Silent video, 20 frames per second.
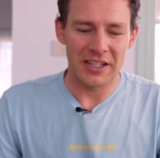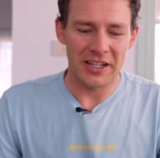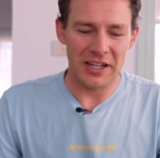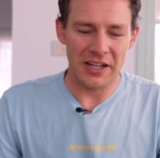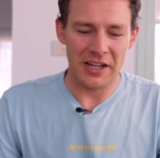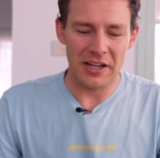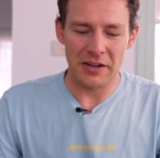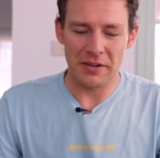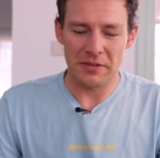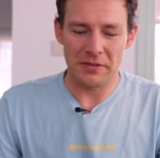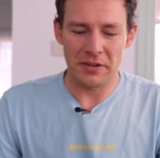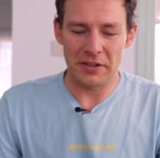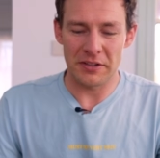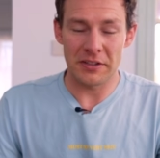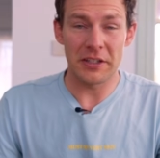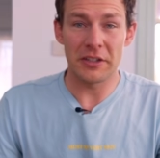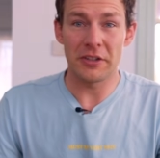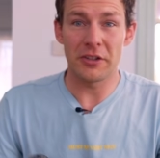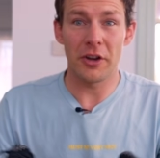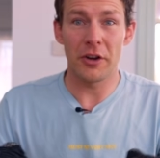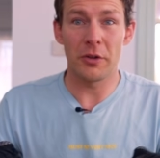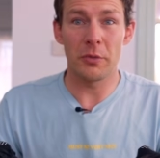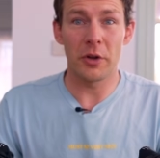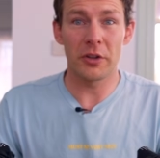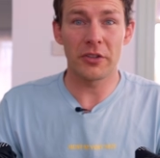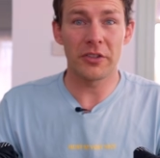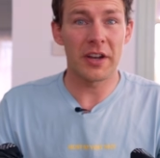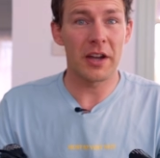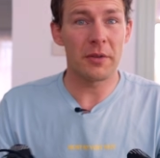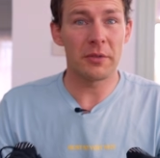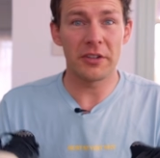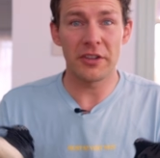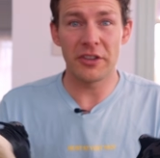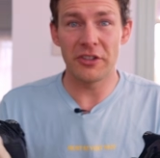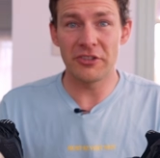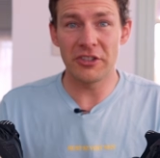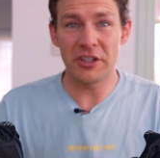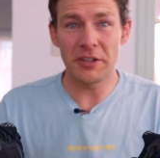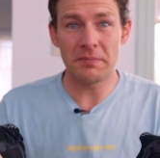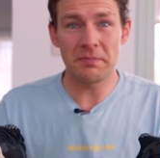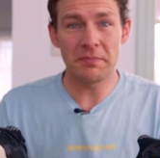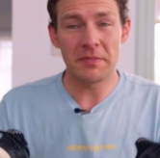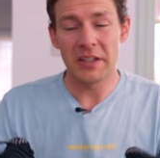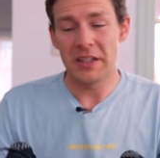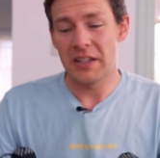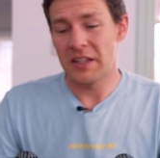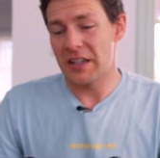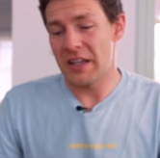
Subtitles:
I didn't go to work today, I went to the gym,